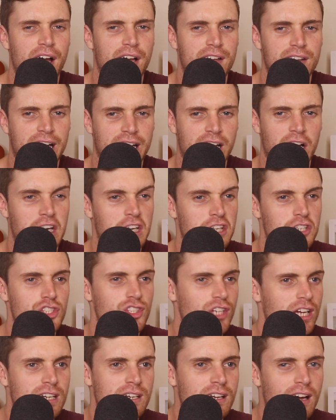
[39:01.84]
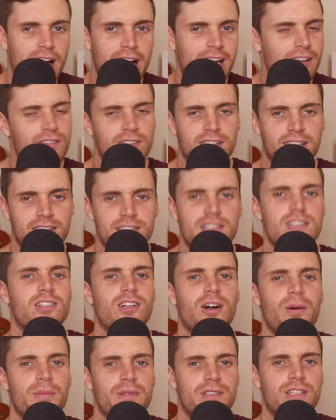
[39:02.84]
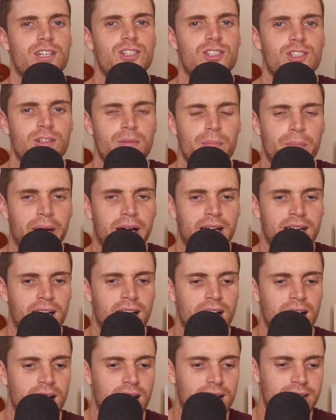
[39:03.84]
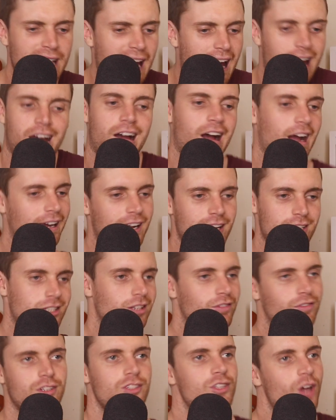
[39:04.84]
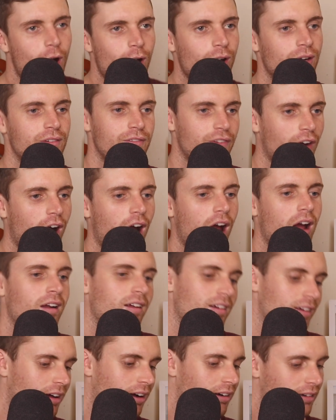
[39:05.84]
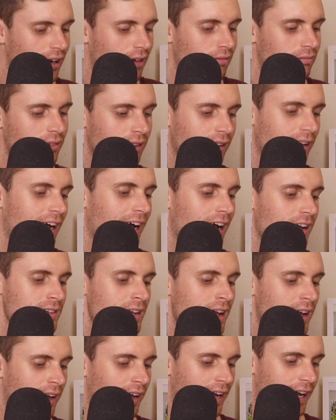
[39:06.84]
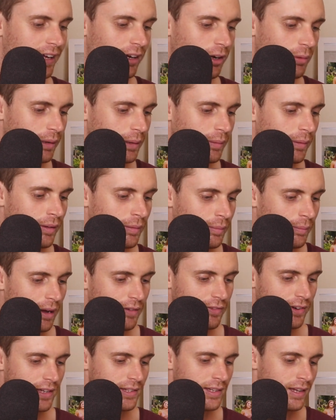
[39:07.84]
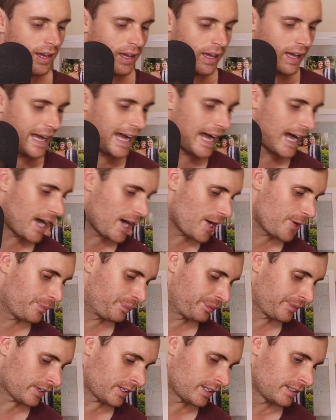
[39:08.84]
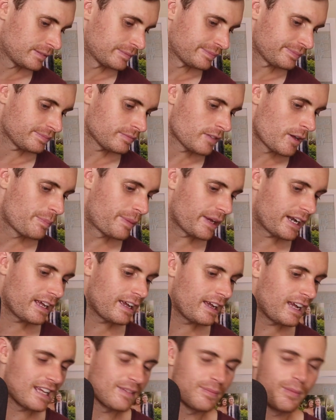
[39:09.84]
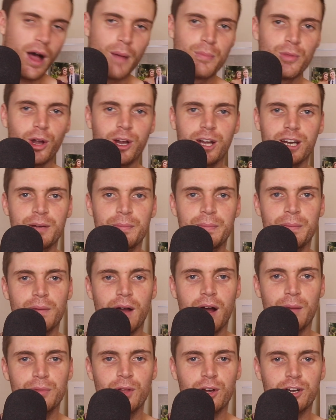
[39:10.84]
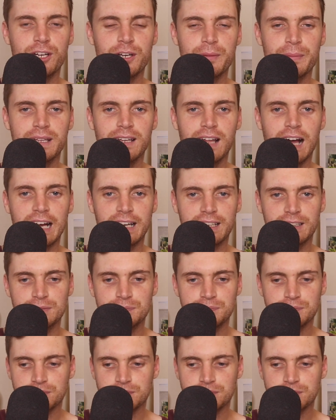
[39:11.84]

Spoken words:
like an agenda even in this competition. But yeah, I guess if you don't vote, I'll come to your house and I'll bring my friends. But I'm not gonna be like,